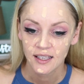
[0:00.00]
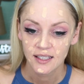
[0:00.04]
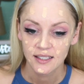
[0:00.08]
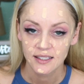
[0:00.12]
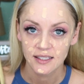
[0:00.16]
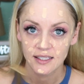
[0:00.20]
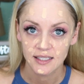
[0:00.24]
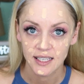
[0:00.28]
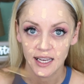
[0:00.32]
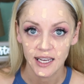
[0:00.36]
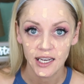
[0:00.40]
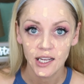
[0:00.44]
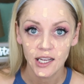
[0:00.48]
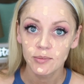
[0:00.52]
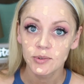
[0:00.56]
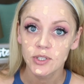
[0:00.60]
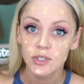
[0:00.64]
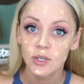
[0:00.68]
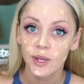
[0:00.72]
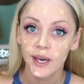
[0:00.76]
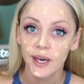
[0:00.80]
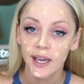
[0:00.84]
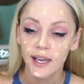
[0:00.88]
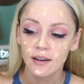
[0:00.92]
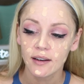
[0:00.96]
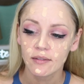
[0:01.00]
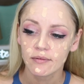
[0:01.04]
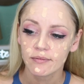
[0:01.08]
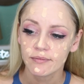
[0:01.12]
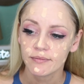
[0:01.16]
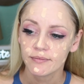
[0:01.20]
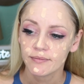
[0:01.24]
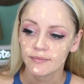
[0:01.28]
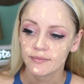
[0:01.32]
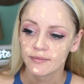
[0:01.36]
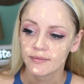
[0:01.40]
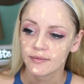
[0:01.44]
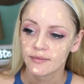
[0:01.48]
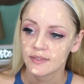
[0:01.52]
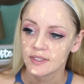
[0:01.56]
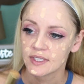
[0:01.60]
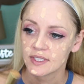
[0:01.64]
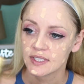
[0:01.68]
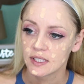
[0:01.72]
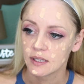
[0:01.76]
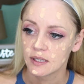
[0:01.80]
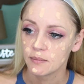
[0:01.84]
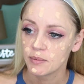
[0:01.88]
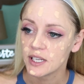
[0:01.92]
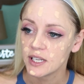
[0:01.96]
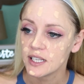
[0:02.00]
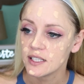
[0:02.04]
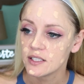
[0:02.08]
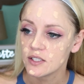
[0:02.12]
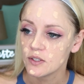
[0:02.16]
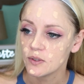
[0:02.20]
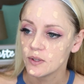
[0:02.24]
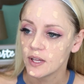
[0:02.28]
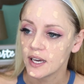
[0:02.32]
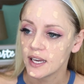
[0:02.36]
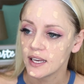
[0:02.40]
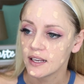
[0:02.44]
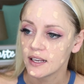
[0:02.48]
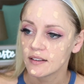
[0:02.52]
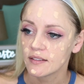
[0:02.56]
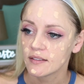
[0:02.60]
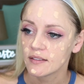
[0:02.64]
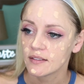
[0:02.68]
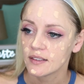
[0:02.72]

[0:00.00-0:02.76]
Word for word: staying up too late, sleeping in too late,